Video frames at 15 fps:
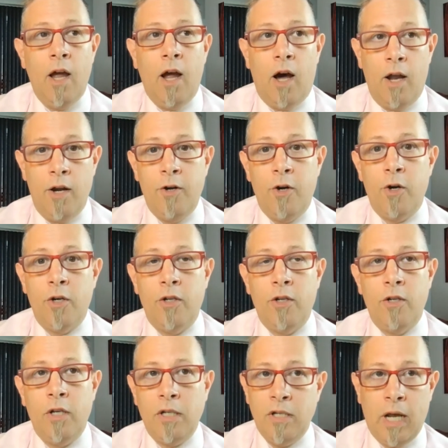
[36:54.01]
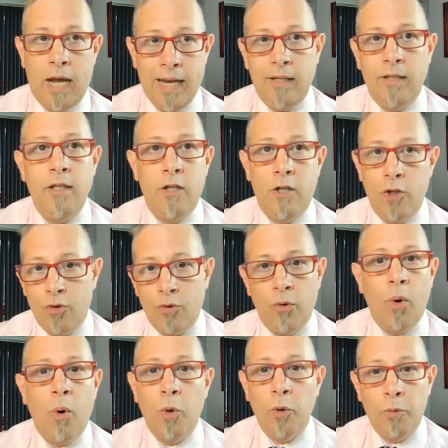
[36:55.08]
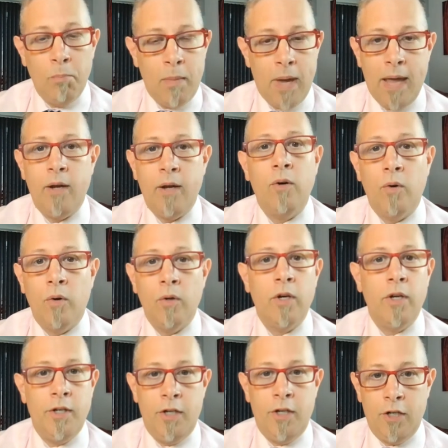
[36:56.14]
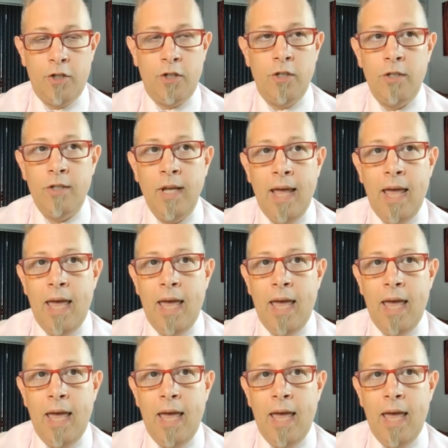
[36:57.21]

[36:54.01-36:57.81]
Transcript: under tightly controlled medical conditions,